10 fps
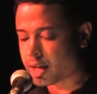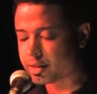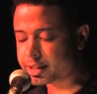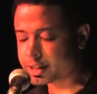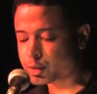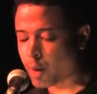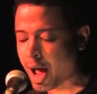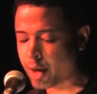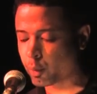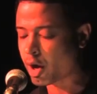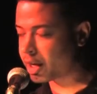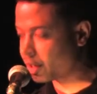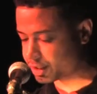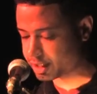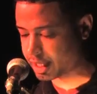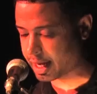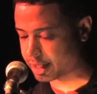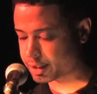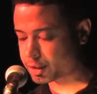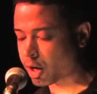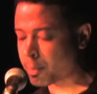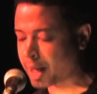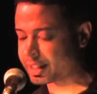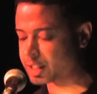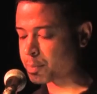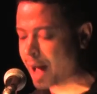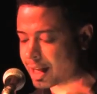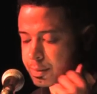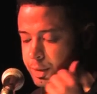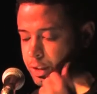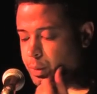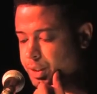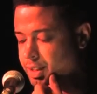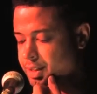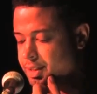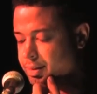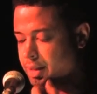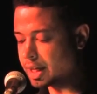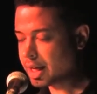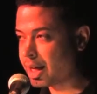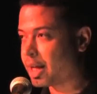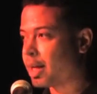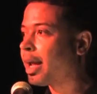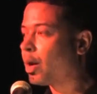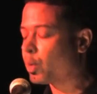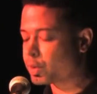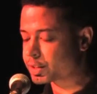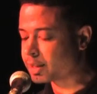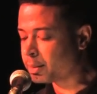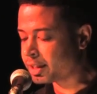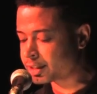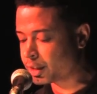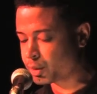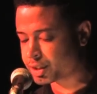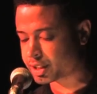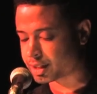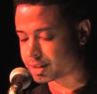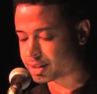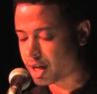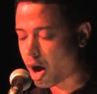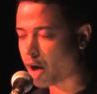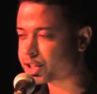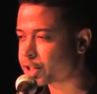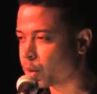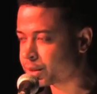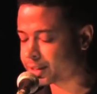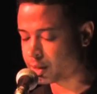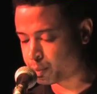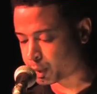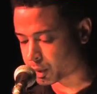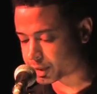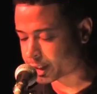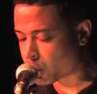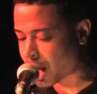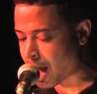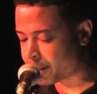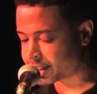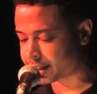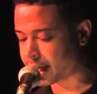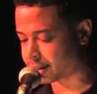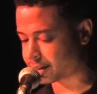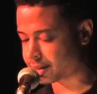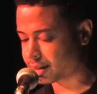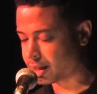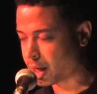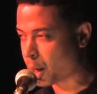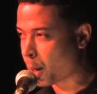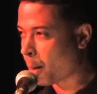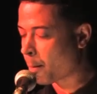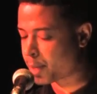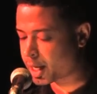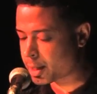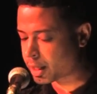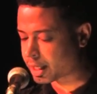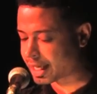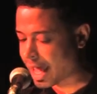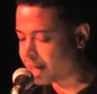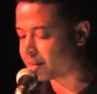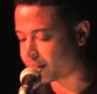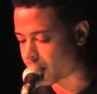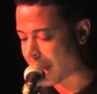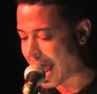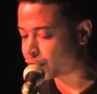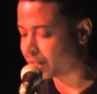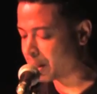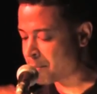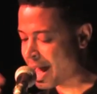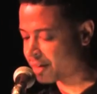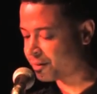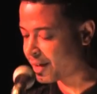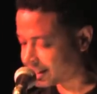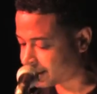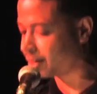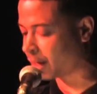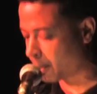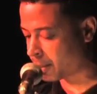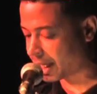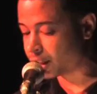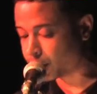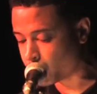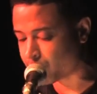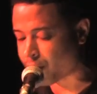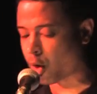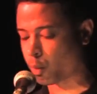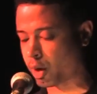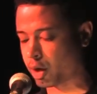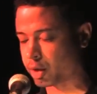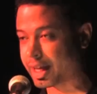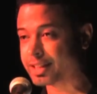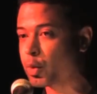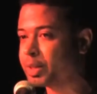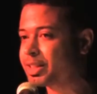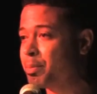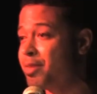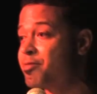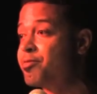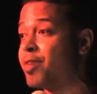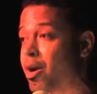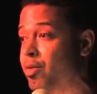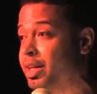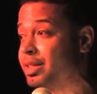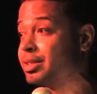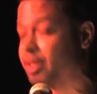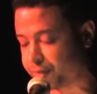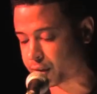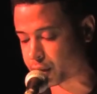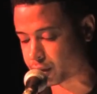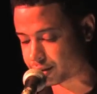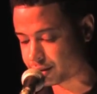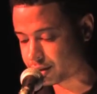This is why we are here today, to talk about these possible solutions. Now, some of these solutions are so simple, so common sense, but getting there, actually manifesting them in lieu of our world, is going to be very difficult.